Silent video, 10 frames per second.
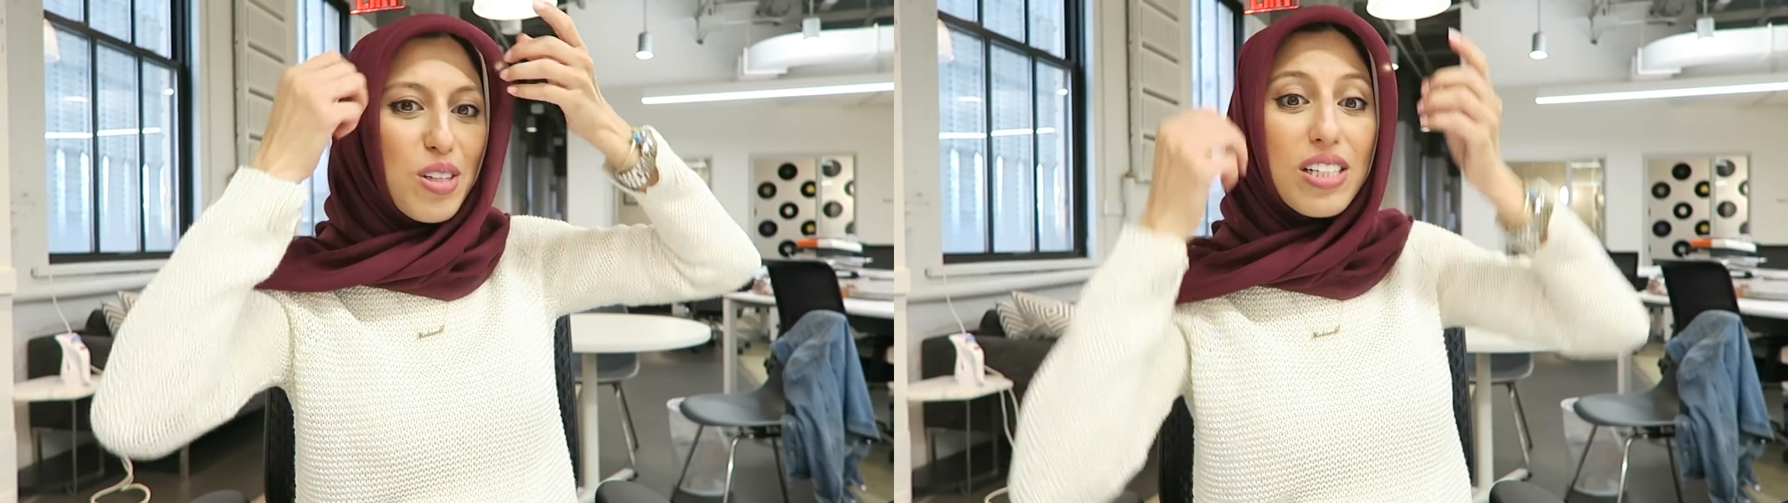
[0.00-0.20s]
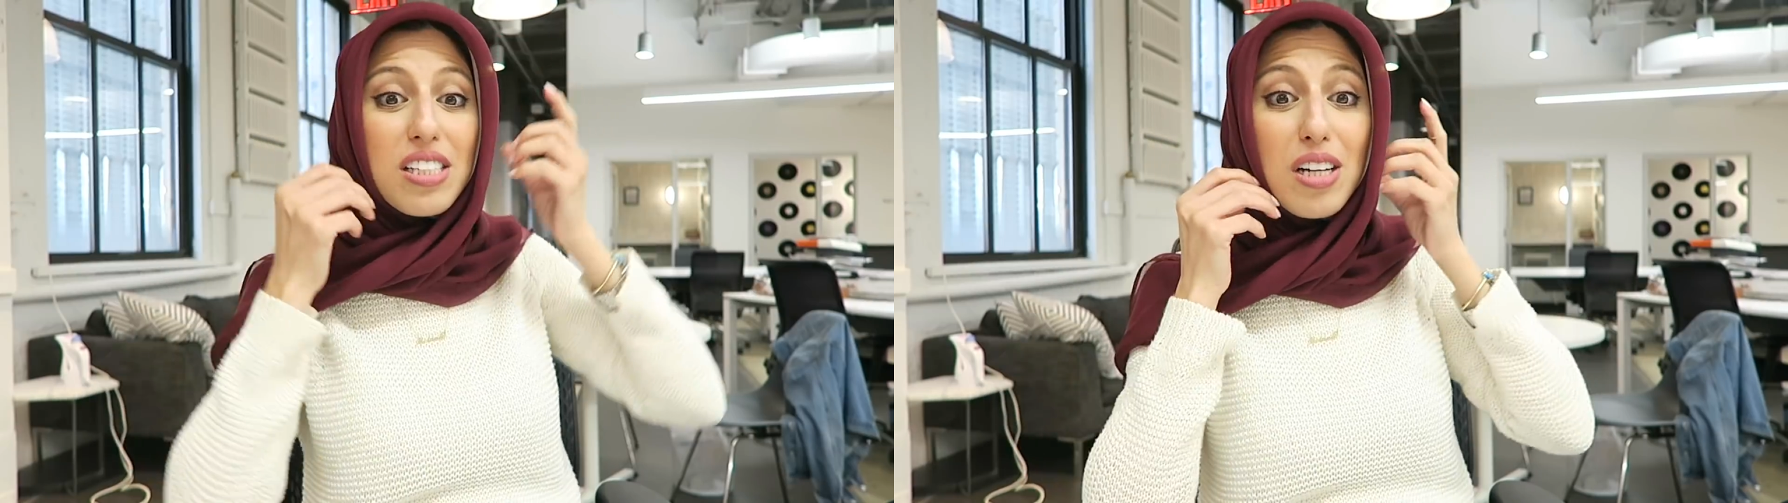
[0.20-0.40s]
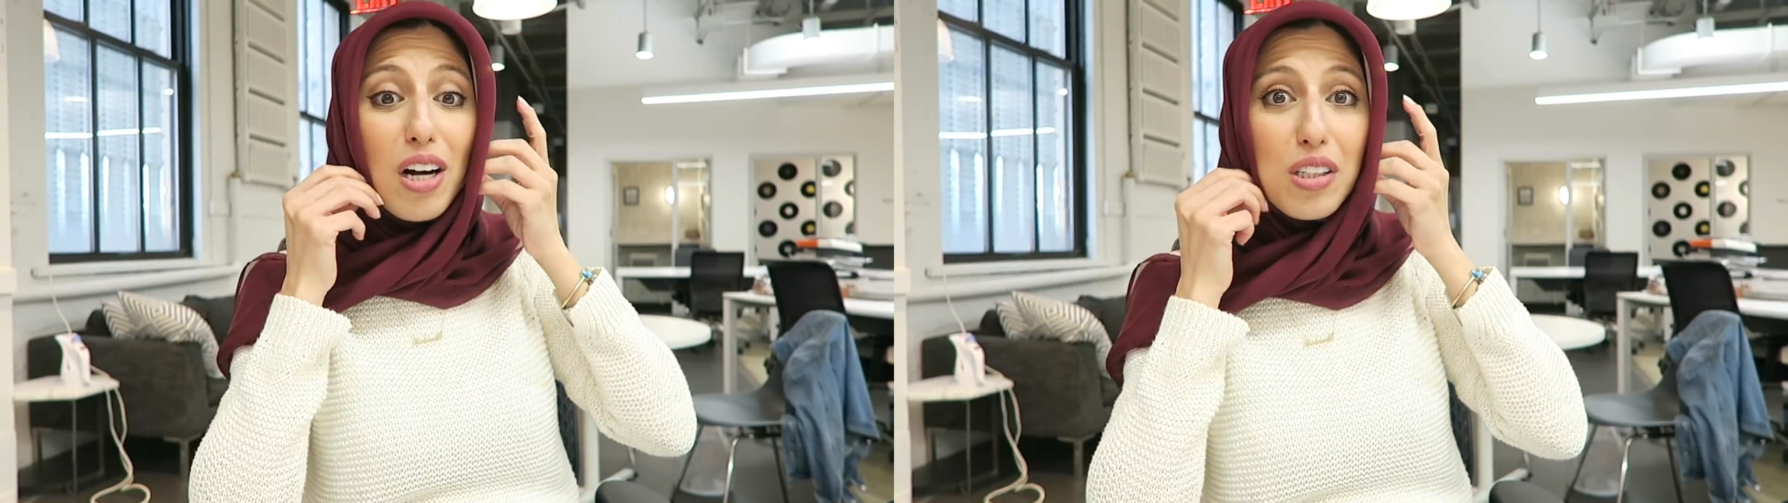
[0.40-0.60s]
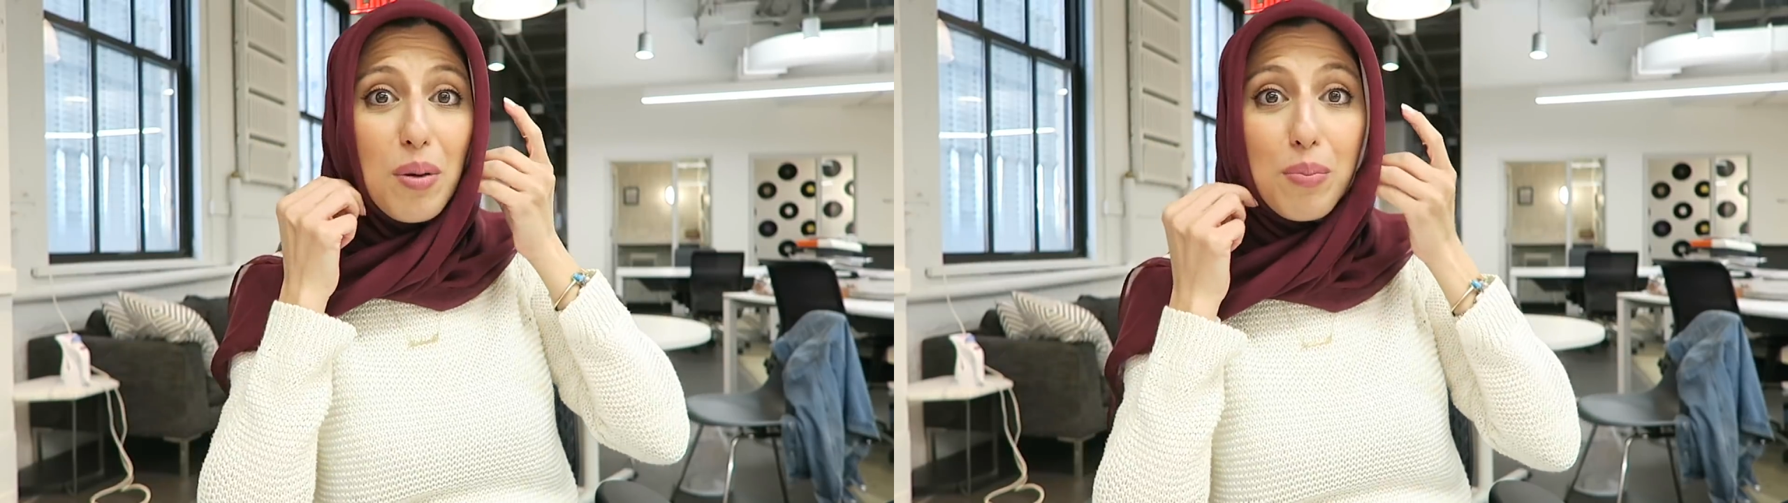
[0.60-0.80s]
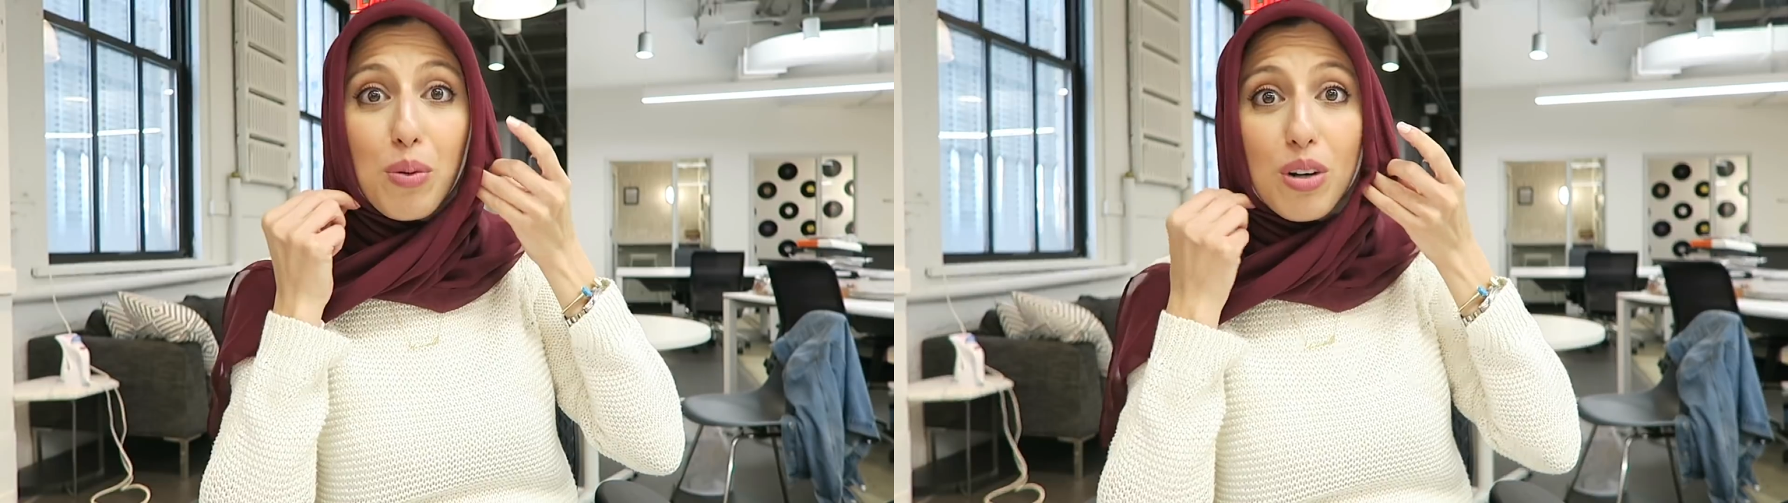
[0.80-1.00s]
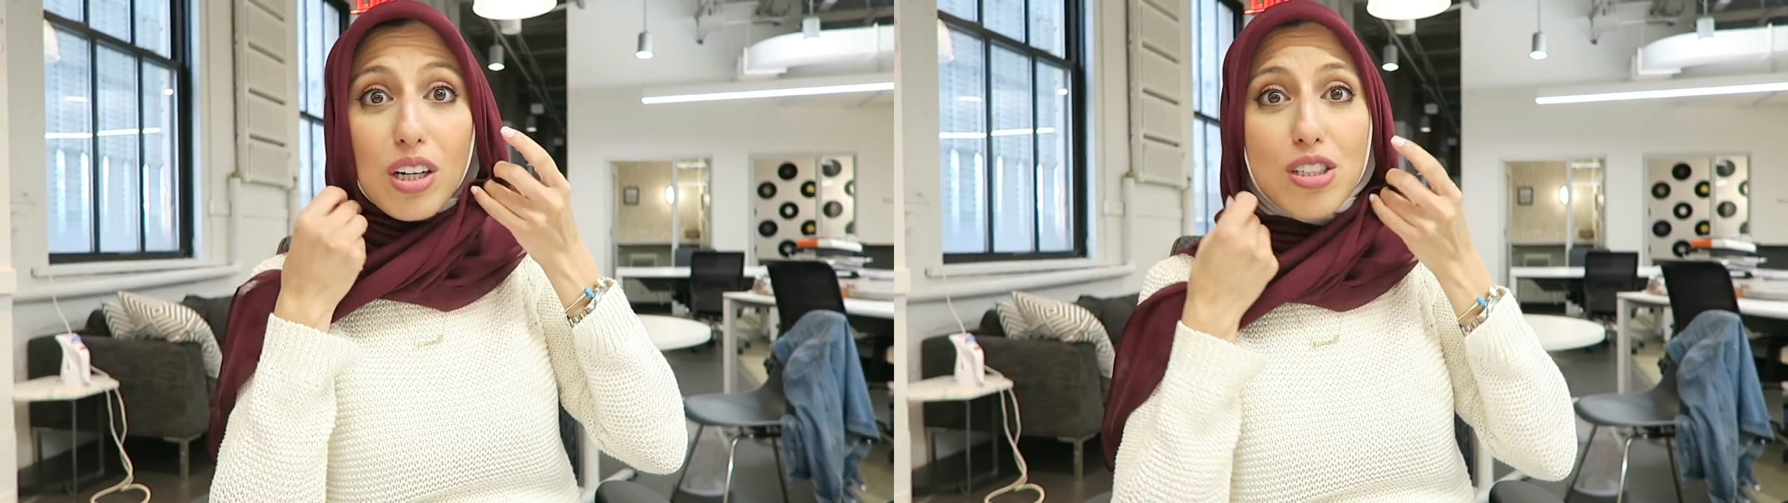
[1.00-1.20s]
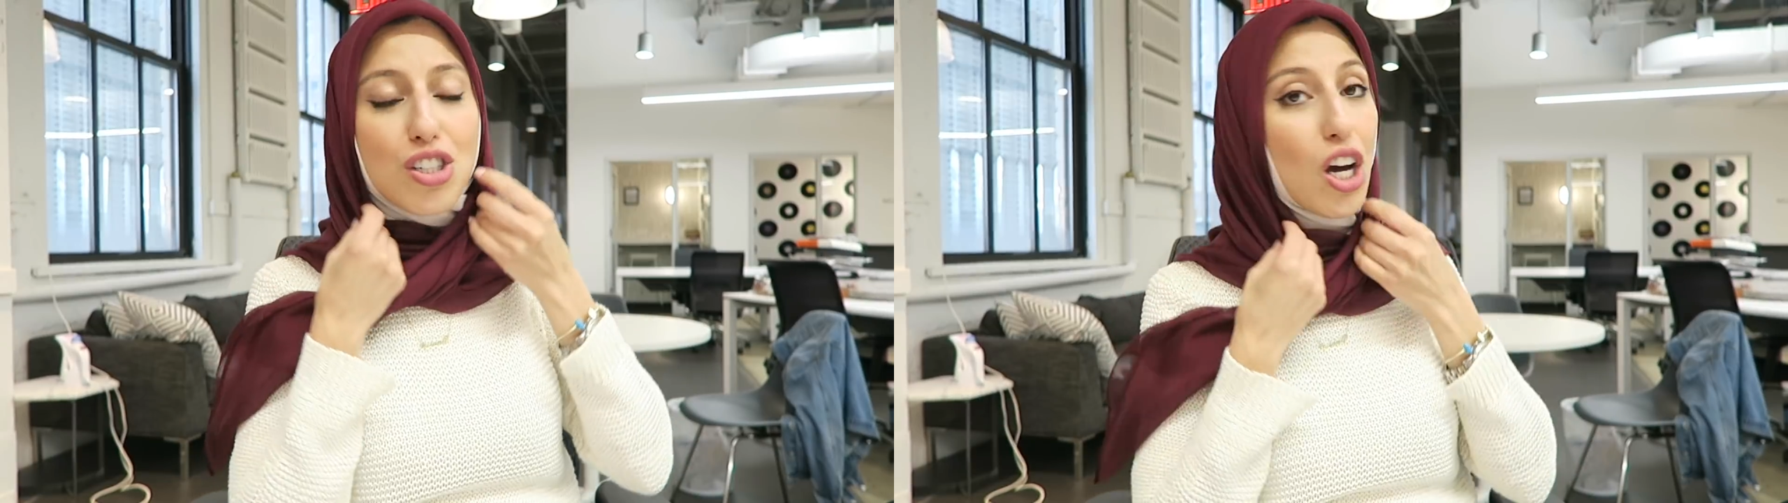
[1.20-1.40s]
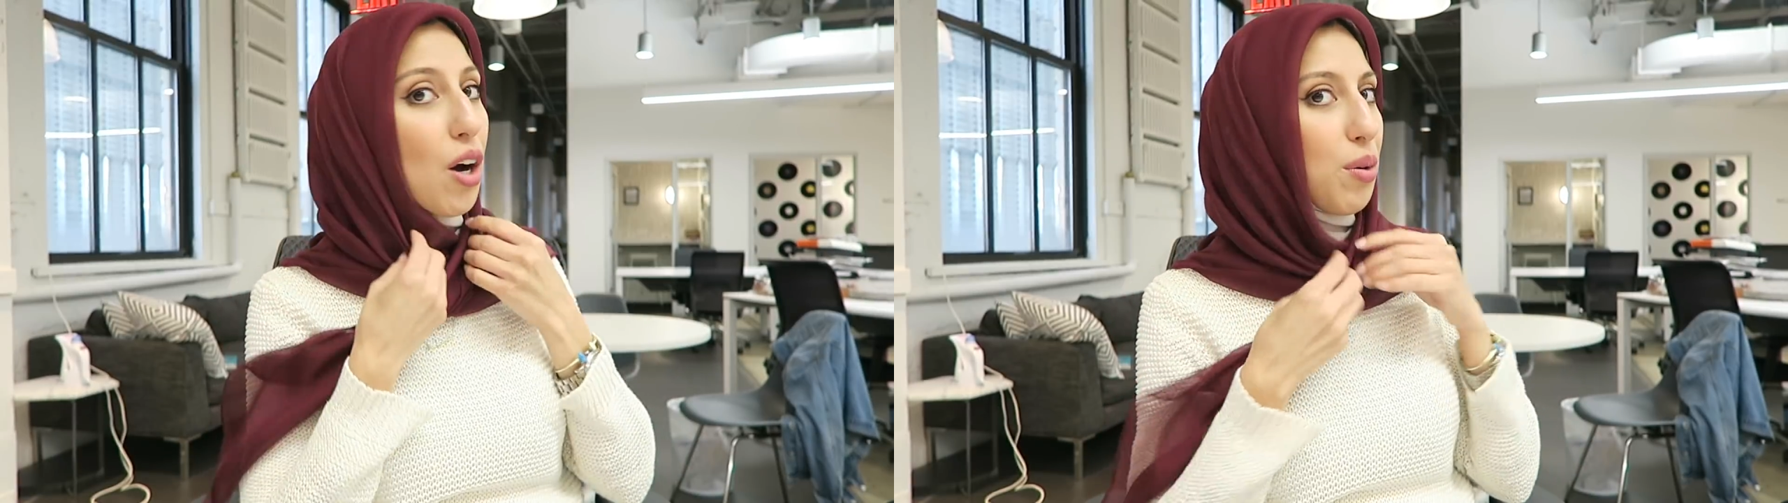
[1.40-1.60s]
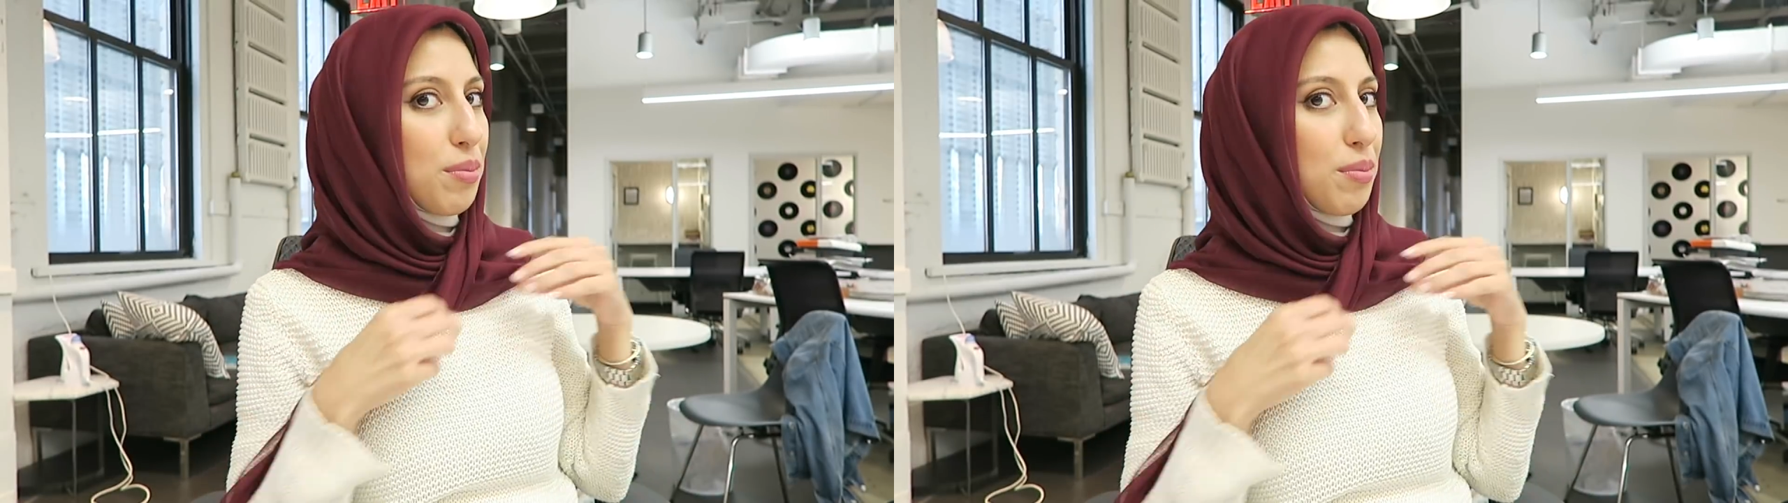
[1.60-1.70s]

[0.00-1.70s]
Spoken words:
So this is called Bordeaux.